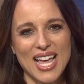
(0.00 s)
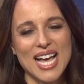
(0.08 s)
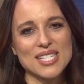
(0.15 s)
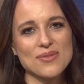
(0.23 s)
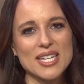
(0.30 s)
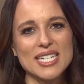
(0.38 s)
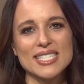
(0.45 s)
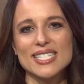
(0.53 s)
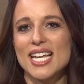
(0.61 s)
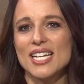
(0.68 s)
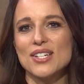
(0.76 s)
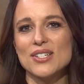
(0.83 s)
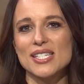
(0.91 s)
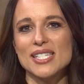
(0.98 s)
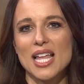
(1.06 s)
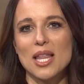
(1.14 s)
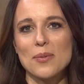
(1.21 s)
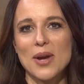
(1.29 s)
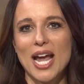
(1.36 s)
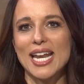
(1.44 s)
as we continue to
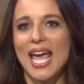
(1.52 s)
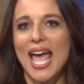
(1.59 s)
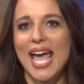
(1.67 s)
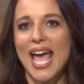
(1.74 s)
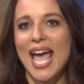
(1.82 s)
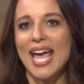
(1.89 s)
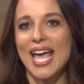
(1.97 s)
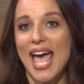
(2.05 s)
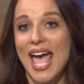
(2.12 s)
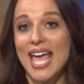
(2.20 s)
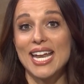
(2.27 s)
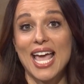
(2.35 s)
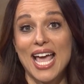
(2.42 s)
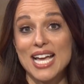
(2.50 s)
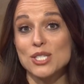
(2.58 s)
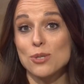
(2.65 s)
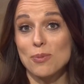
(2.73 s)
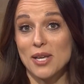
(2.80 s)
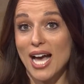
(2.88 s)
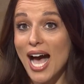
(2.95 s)
celebrate
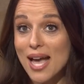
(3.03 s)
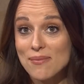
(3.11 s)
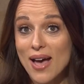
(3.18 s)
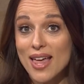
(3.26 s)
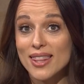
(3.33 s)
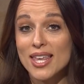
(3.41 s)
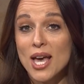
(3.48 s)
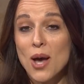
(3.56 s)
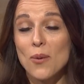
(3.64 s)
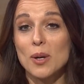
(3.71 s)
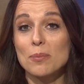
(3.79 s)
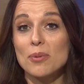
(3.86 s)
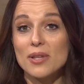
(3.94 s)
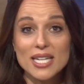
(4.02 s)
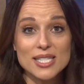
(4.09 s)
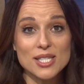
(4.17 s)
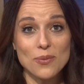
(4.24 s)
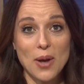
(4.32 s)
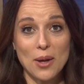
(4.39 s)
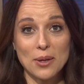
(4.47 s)
AANHPI month, we're
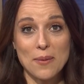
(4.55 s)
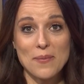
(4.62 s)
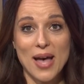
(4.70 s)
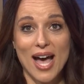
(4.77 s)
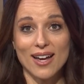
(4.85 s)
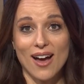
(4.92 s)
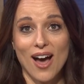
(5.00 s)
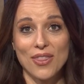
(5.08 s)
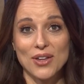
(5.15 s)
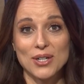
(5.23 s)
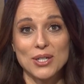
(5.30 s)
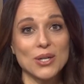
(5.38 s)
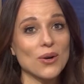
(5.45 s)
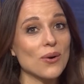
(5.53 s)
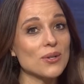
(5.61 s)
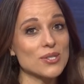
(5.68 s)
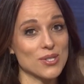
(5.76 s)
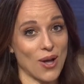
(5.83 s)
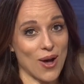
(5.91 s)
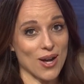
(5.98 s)
pleased to welcome back author
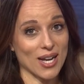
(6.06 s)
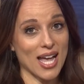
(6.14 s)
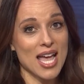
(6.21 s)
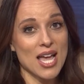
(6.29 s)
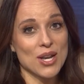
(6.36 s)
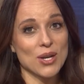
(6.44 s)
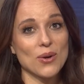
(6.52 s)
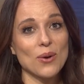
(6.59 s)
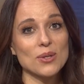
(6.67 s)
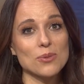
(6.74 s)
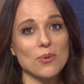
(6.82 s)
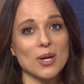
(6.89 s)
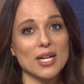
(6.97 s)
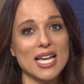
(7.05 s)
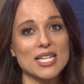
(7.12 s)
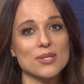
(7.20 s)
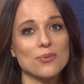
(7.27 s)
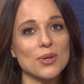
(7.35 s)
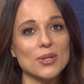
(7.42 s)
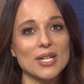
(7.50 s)
Nicole Tsong. Nicole's work
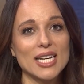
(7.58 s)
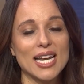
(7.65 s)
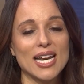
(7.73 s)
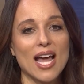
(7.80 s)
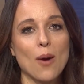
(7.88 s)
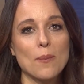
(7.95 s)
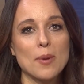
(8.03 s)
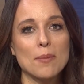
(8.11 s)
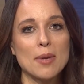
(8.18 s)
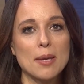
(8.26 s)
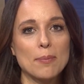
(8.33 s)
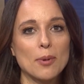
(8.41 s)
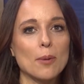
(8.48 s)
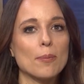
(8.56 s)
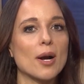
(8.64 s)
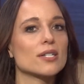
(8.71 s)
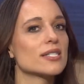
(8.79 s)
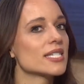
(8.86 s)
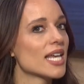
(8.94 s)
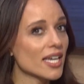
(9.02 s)
is rooted in helping people,
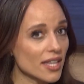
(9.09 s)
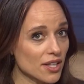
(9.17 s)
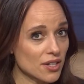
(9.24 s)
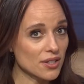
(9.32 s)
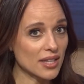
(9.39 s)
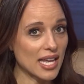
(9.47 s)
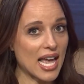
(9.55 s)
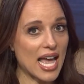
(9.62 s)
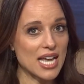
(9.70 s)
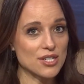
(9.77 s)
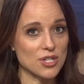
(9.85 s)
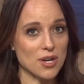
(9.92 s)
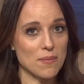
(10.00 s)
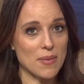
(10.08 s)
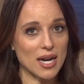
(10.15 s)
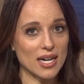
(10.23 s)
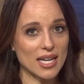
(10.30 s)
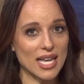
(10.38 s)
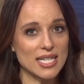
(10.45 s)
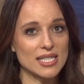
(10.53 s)
particularly Asian
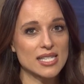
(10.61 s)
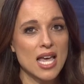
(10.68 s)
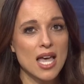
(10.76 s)
Americans,